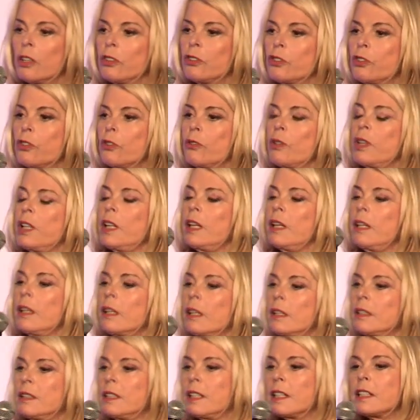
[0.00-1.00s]
to the
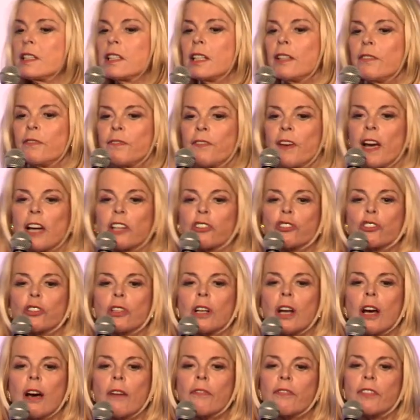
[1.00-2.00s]

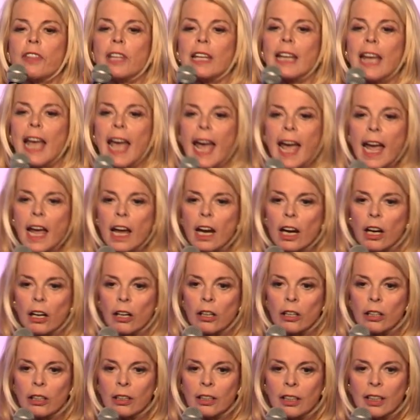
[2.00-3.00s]
disinfection of the
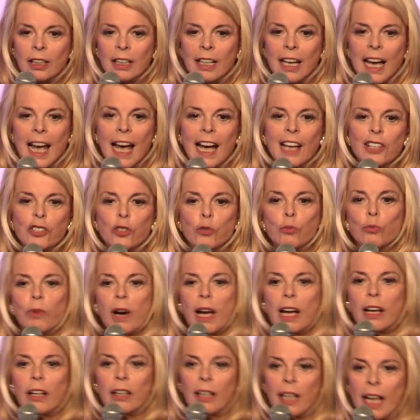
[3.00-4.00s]
air as
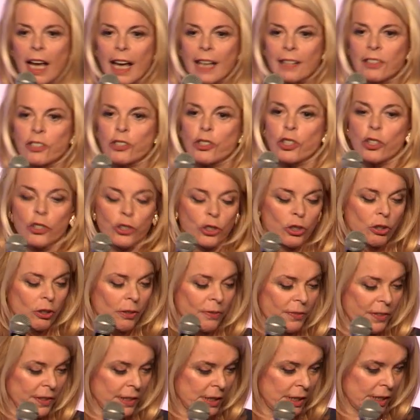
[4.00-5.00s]
well as the
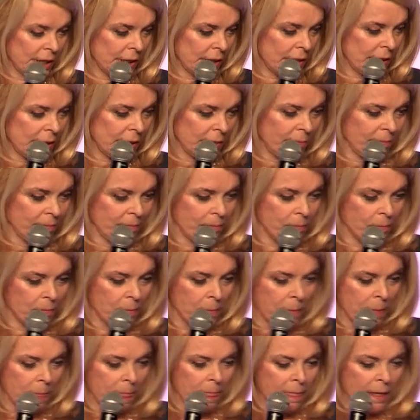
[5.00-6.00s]
surfaces.
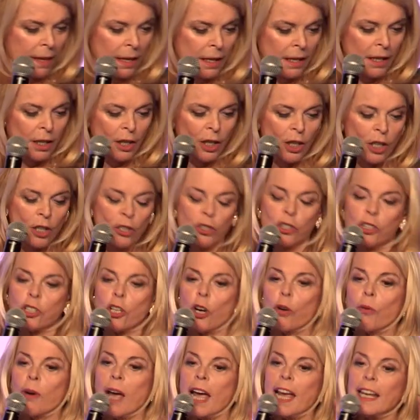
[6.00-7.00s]

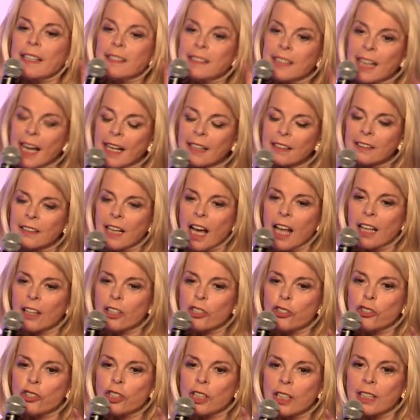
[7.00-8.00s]
So a
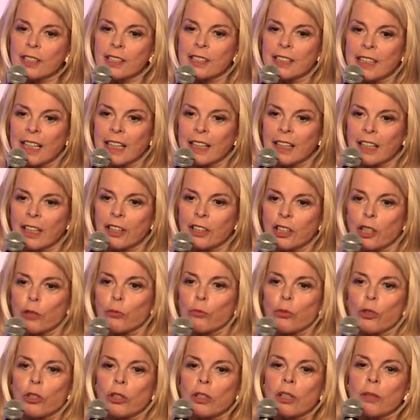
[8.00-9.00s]
technology is needed that
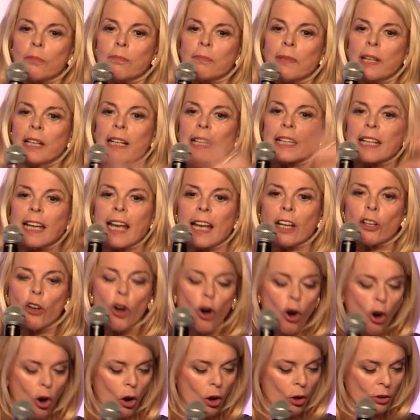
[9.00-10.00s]
will mitigate
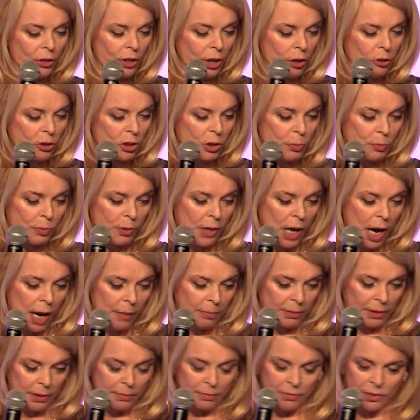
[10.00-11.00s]
all those
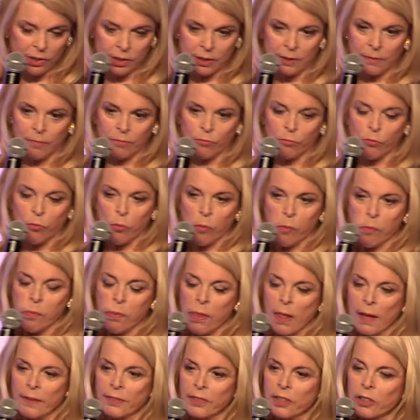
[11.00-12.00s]
problems.
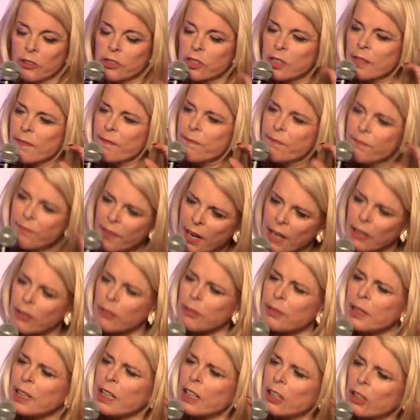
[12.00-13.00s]
There's a
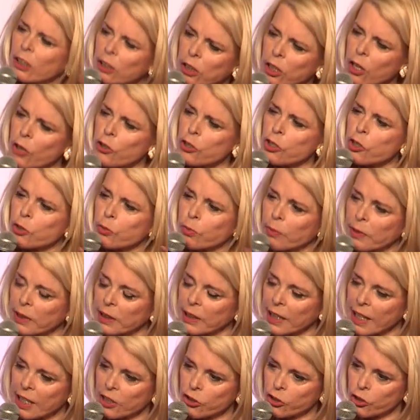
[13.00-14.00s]
very close
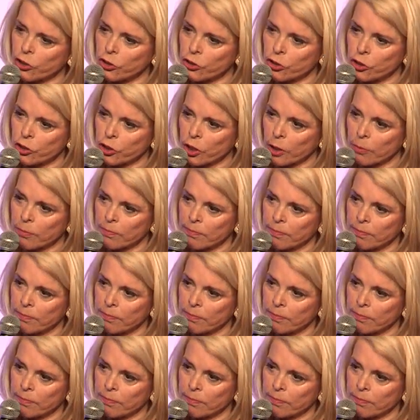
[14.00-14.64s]
relationship